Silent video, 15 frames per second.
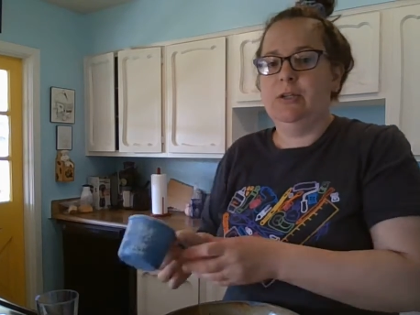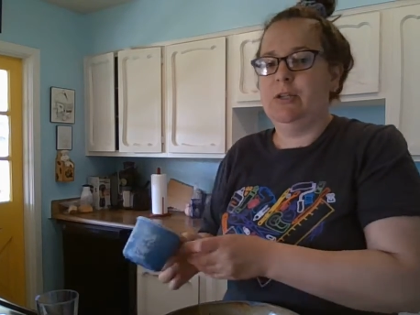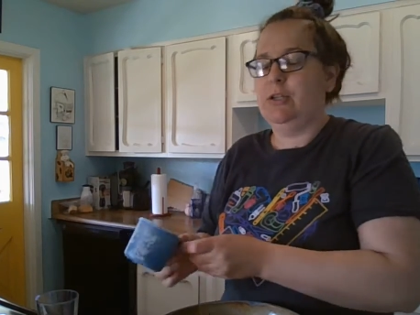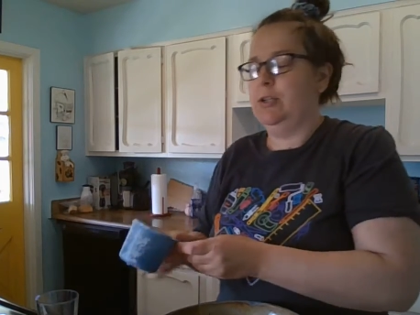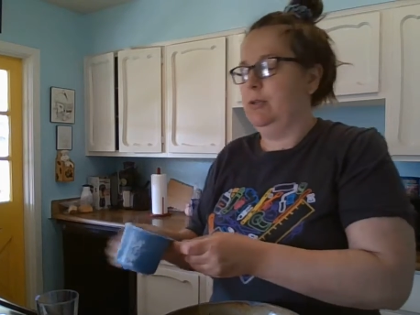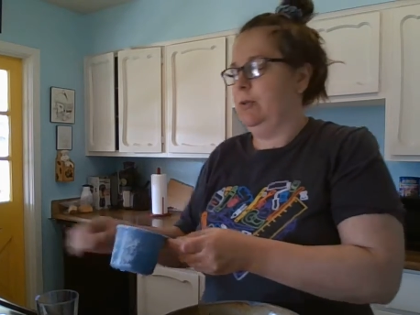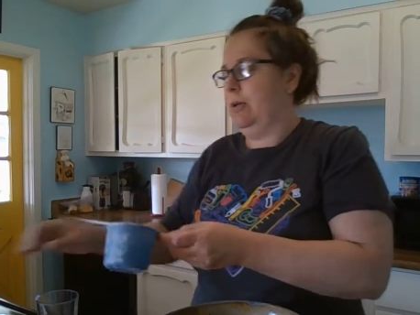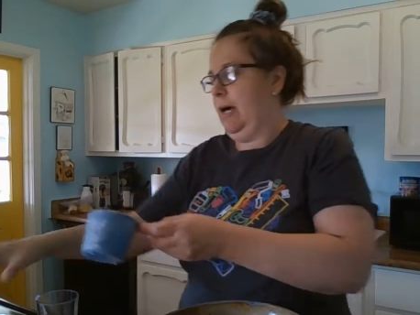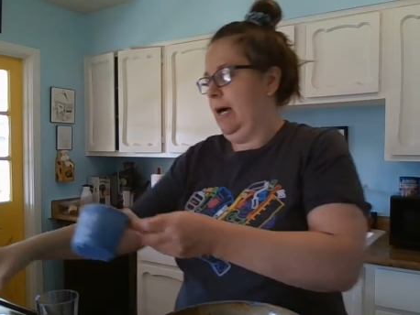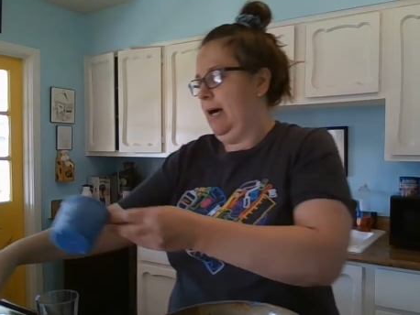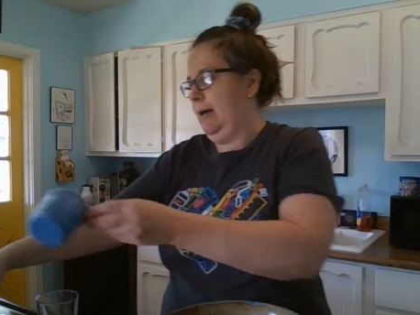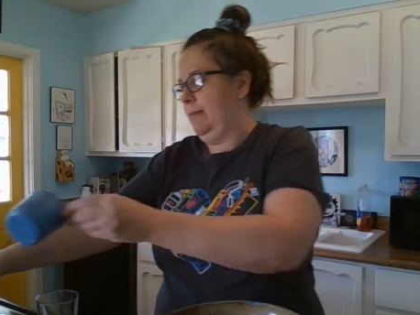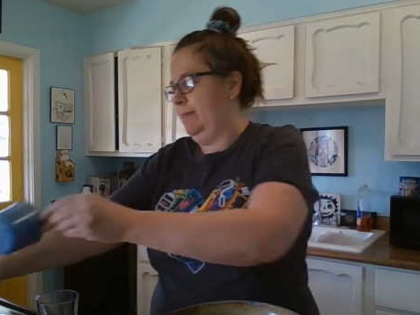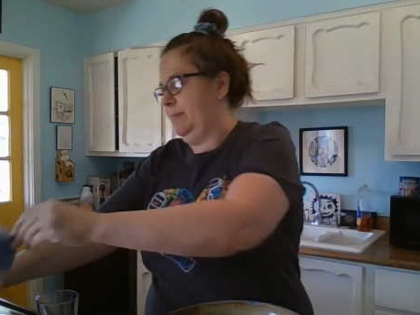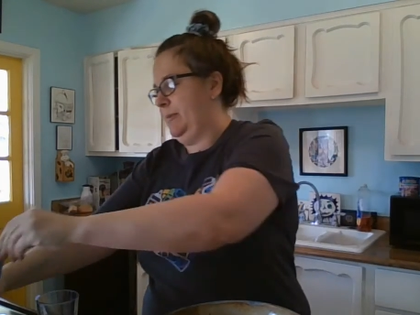2
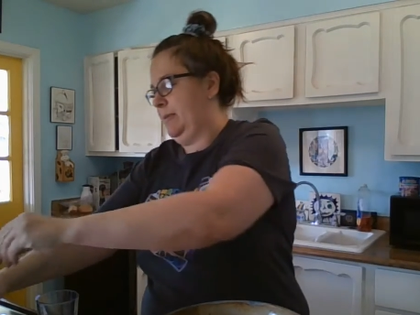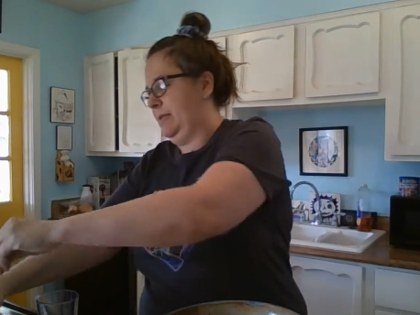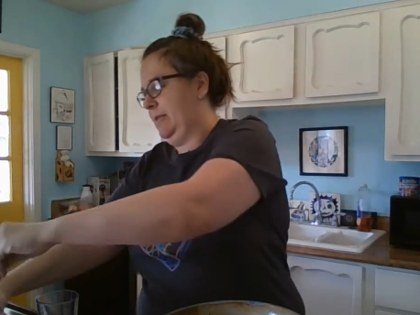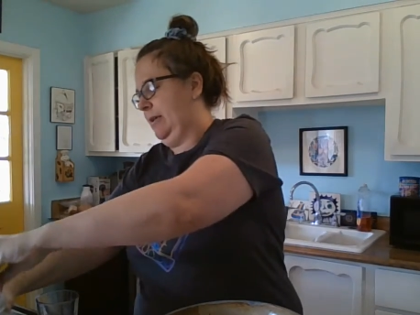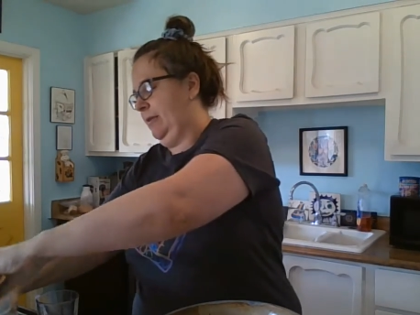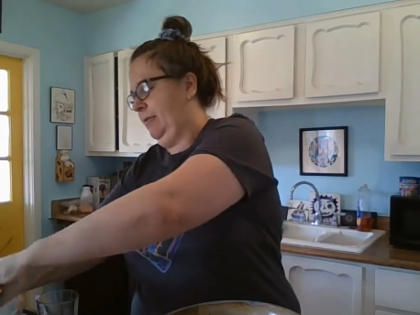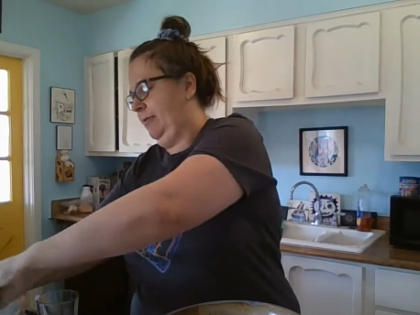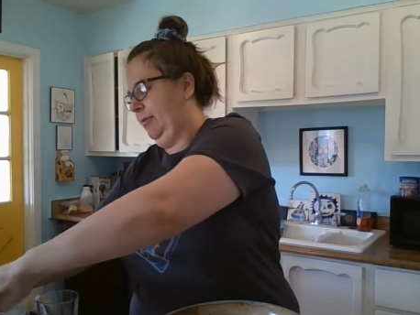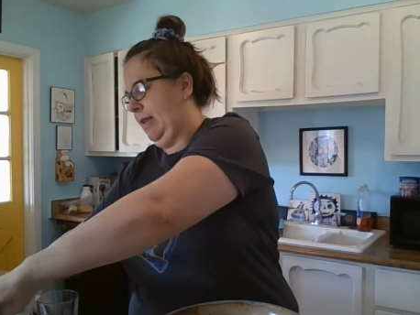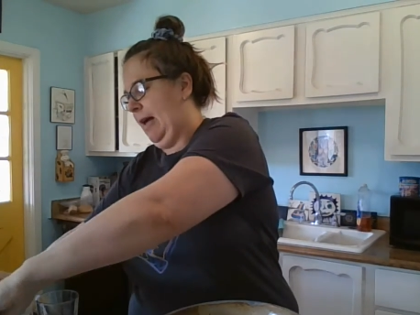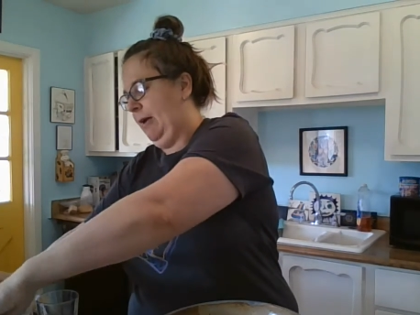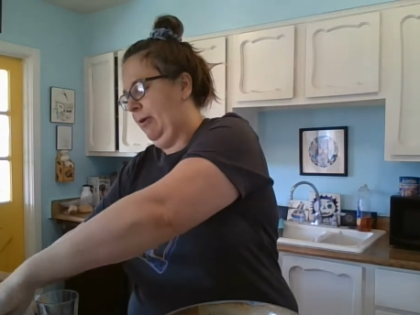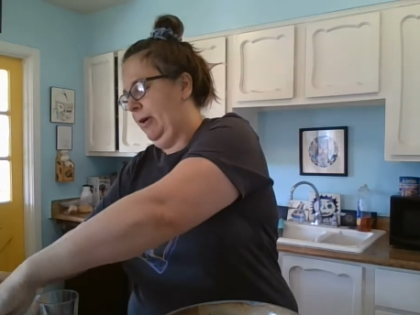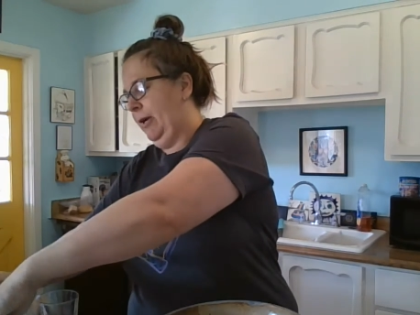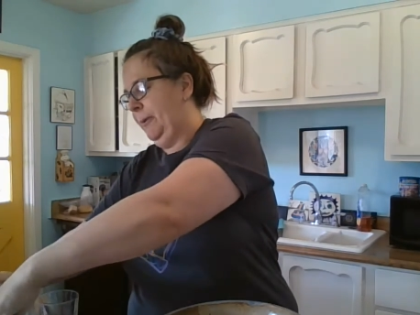cups
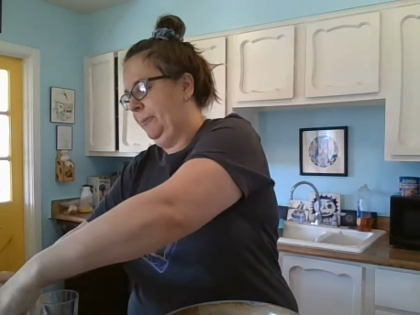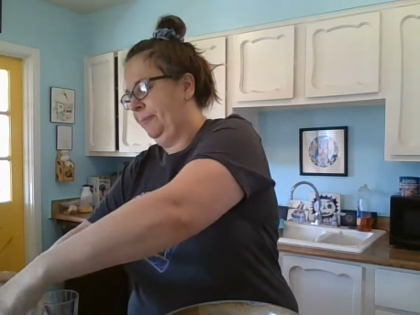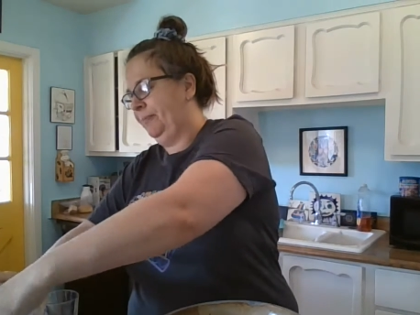flour.